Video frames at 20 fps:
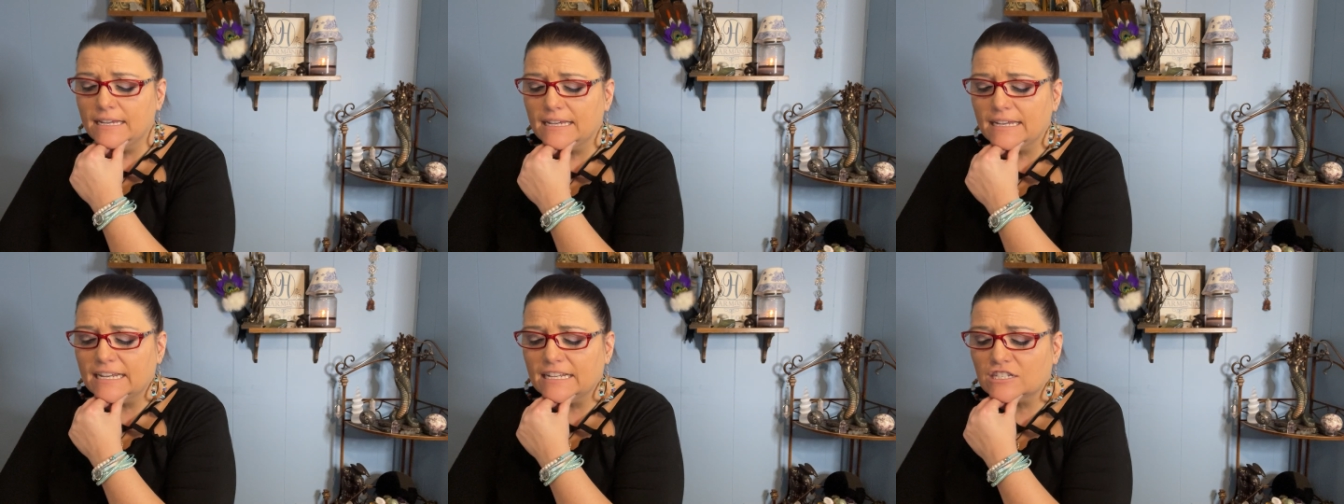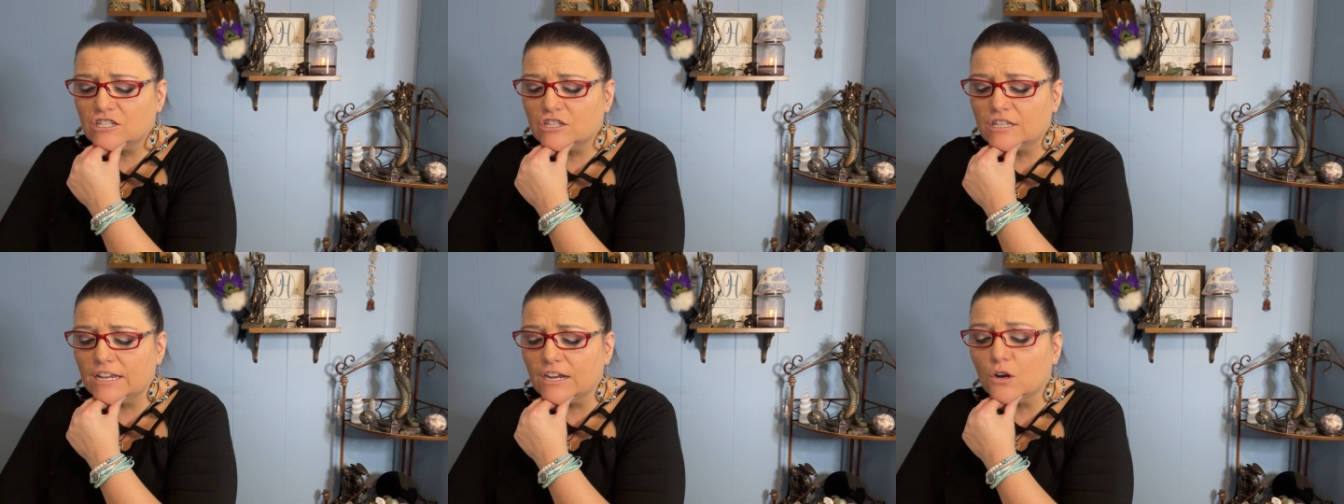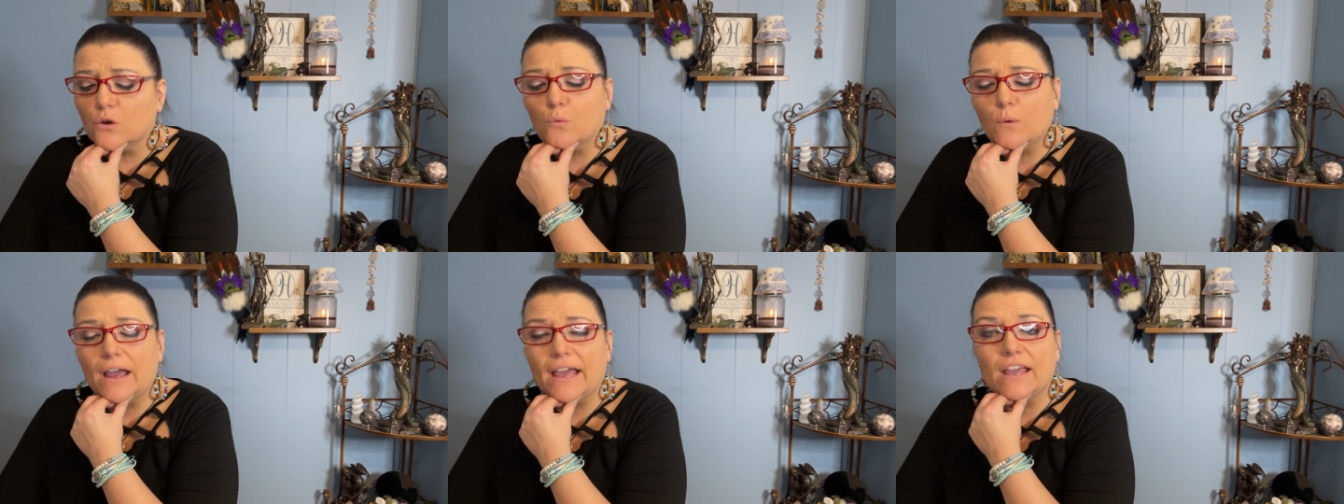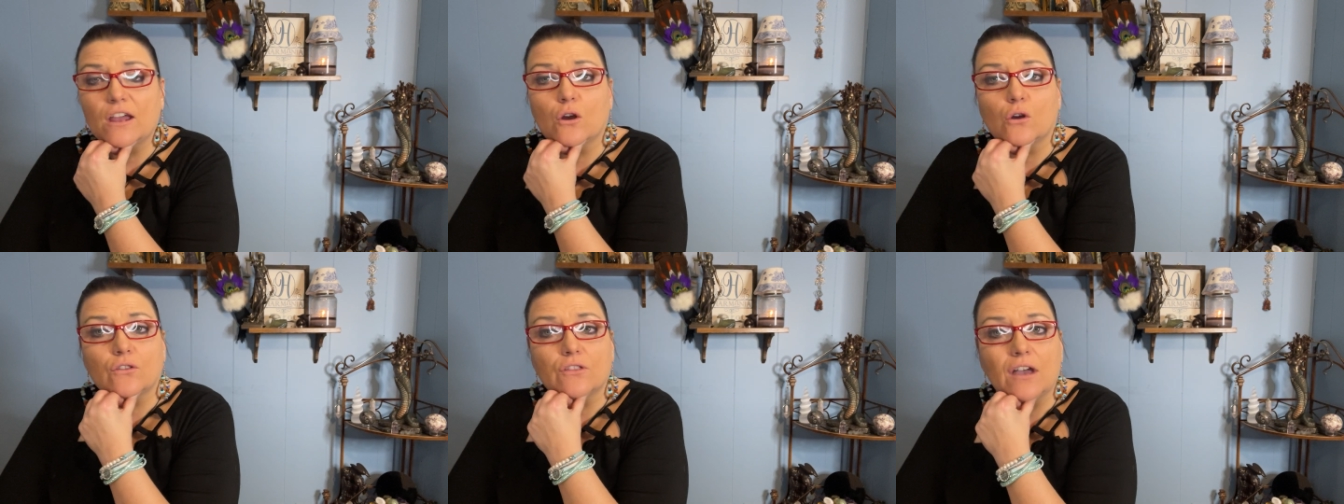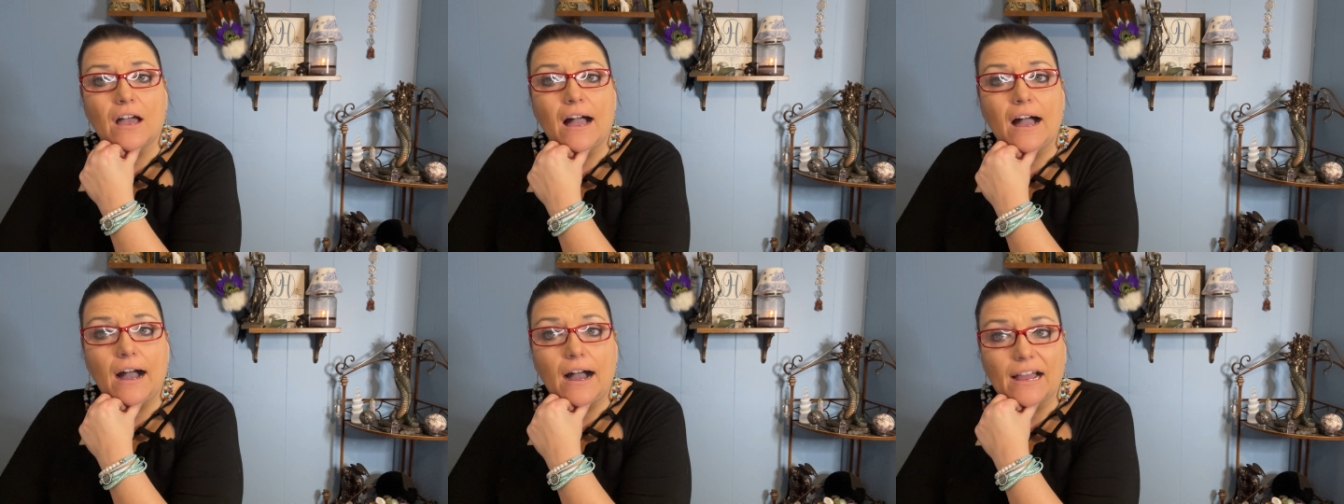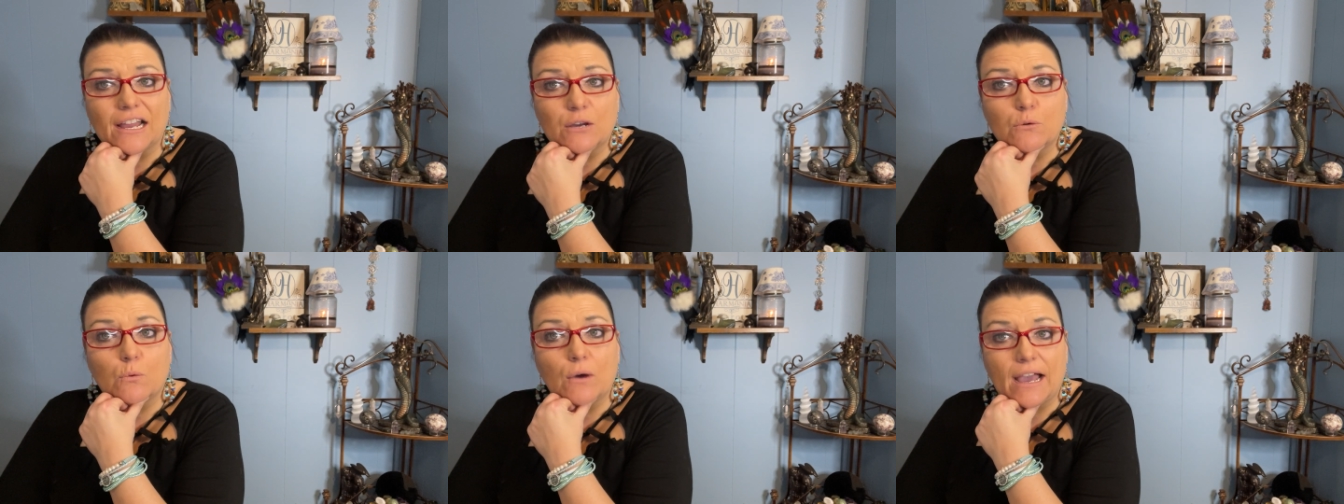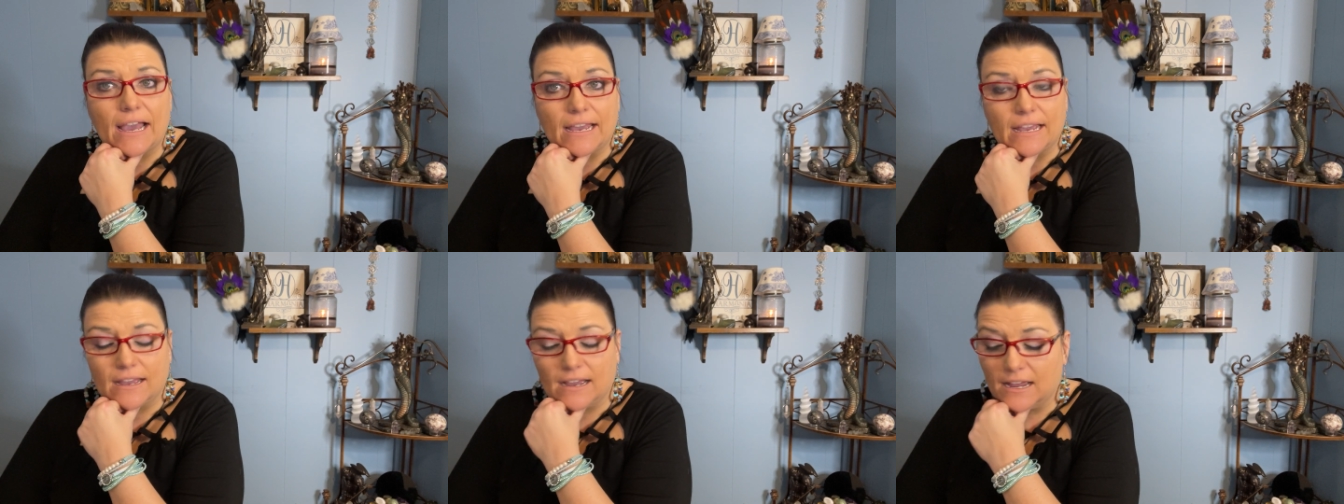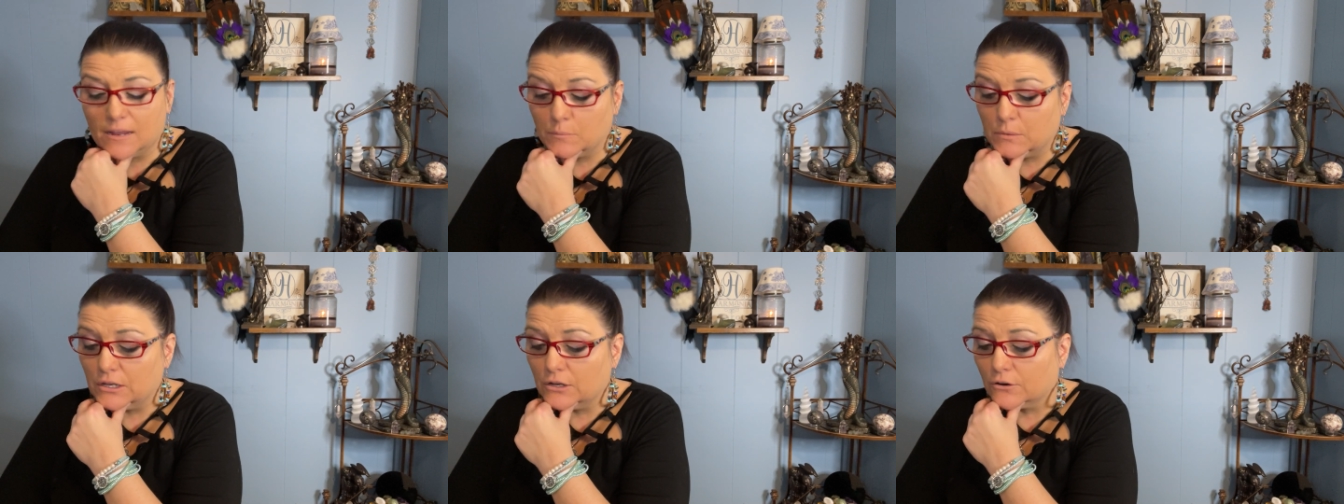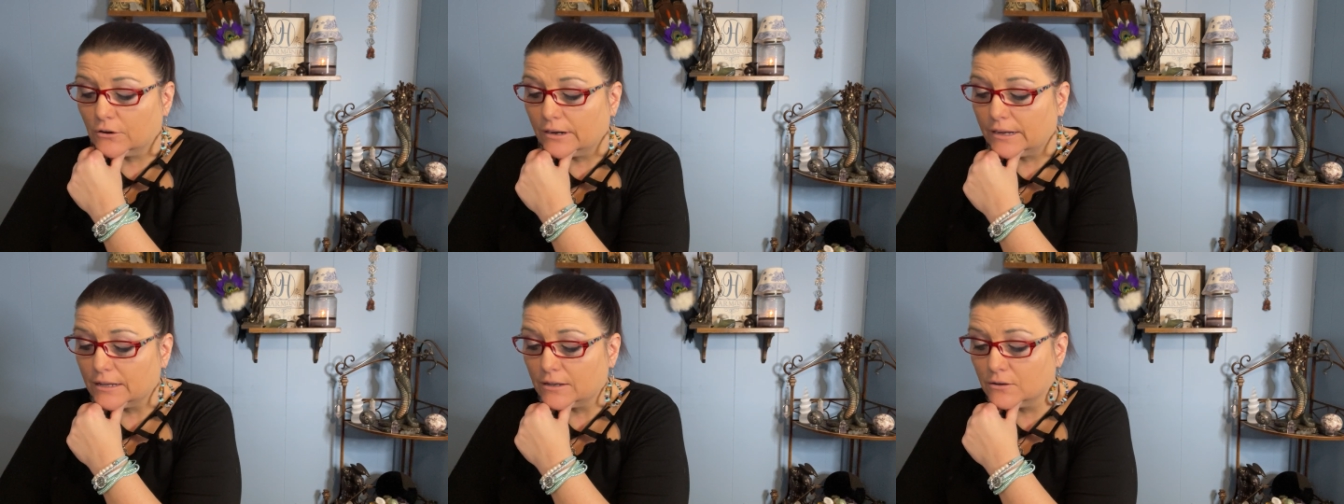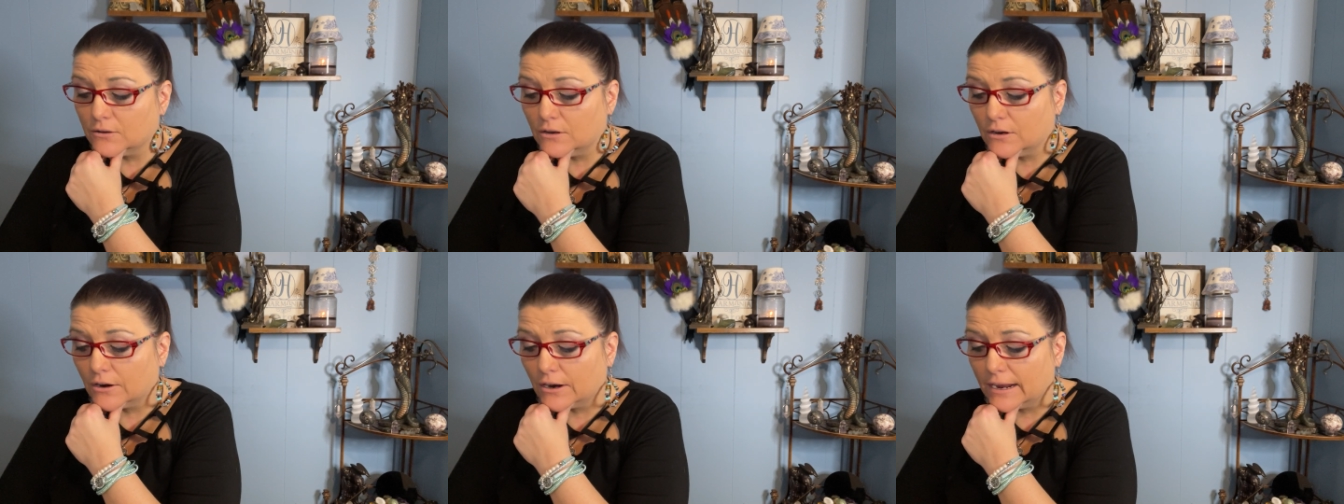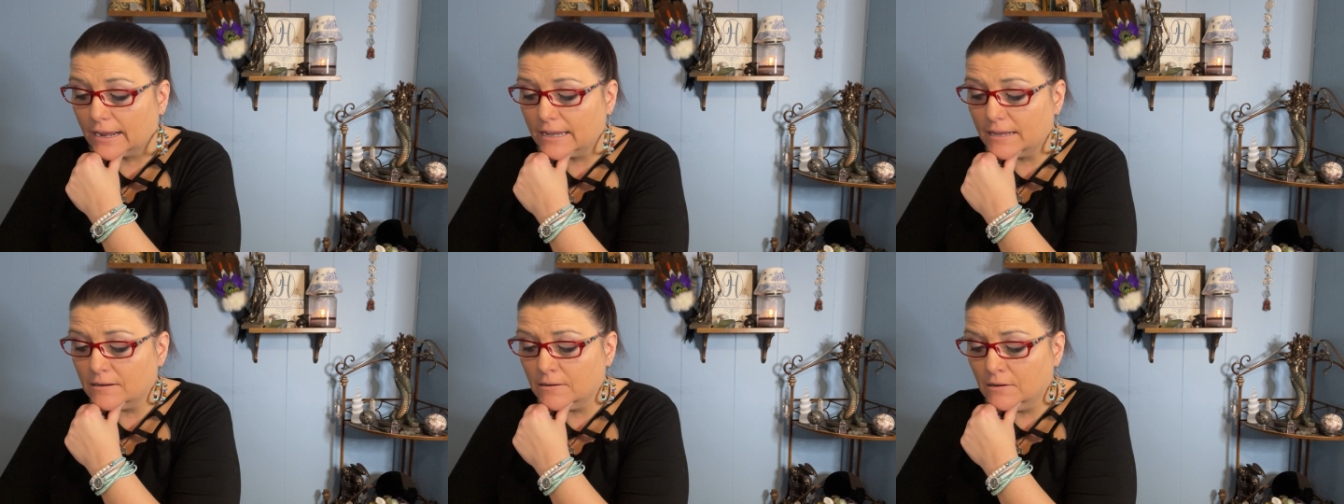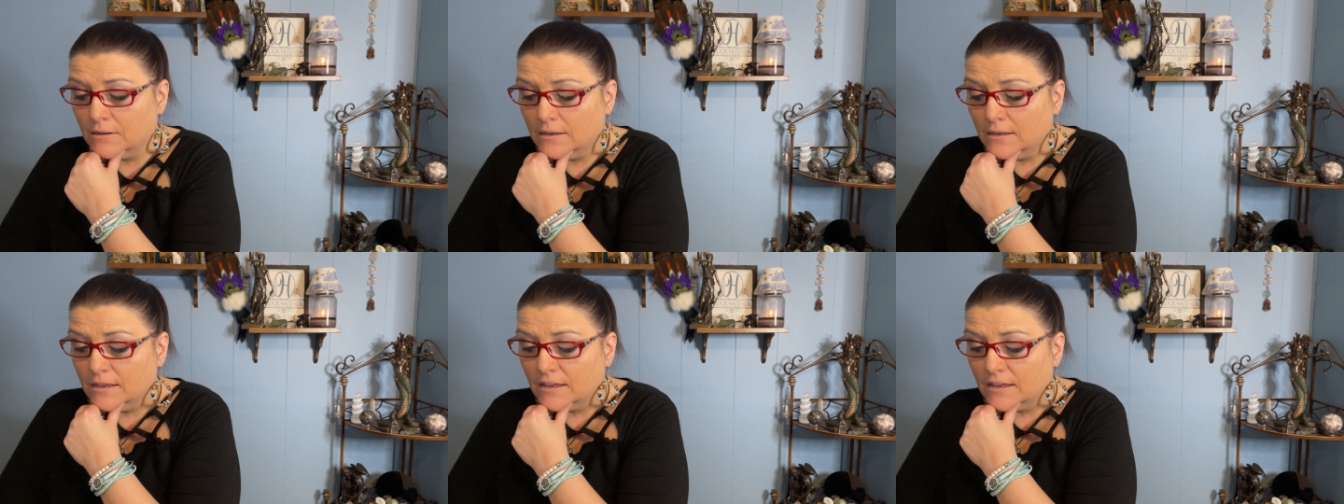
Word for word: it's their way or the highway, I'm hearing, all right?